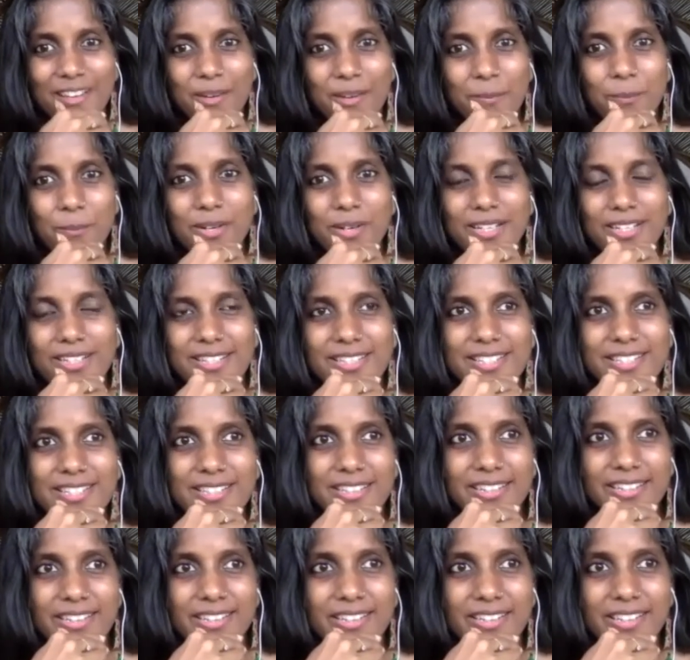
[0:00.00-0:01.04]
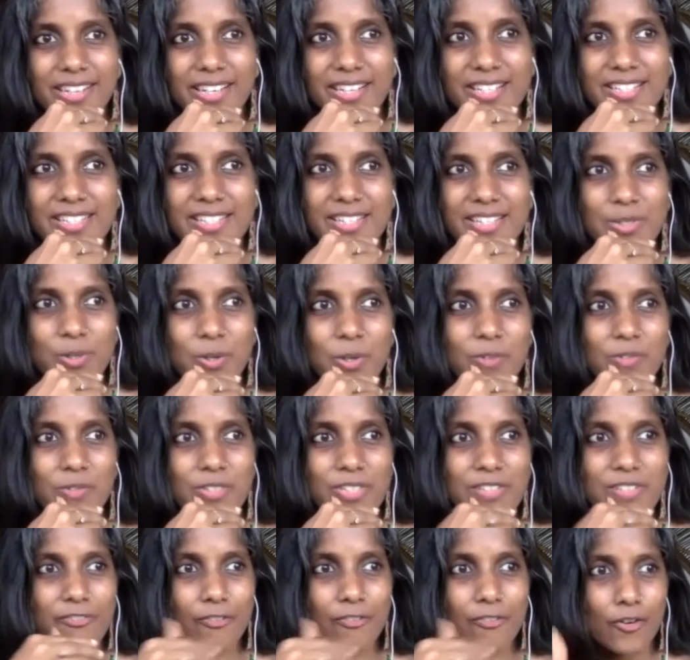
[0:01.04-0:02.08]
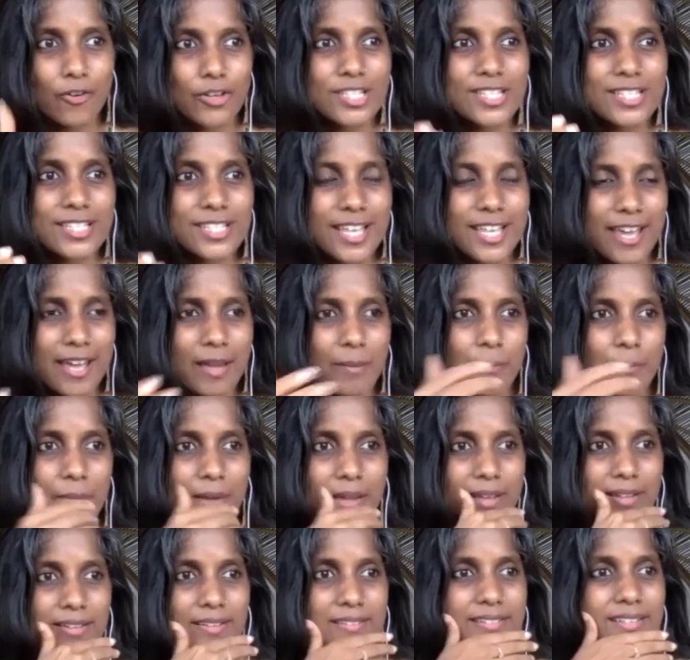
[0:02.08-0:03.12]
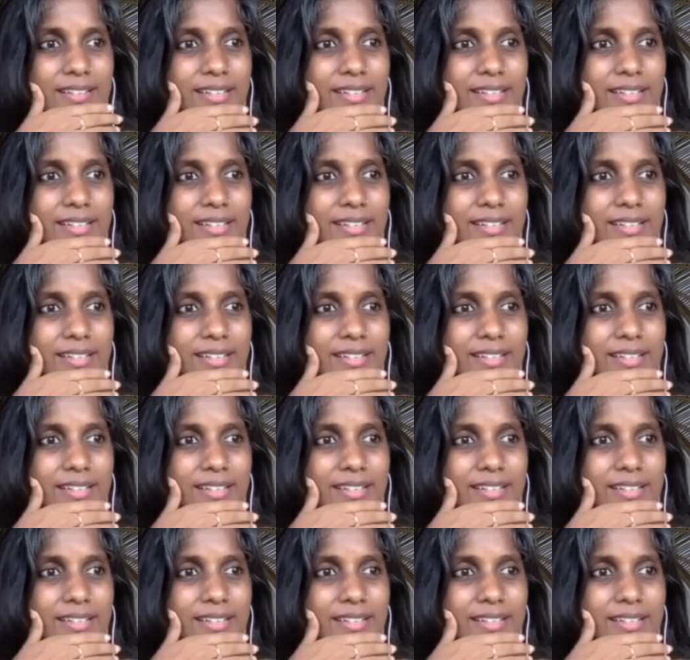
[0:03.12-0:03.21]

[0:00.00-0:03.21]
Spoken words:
but yes, there's always a first step. And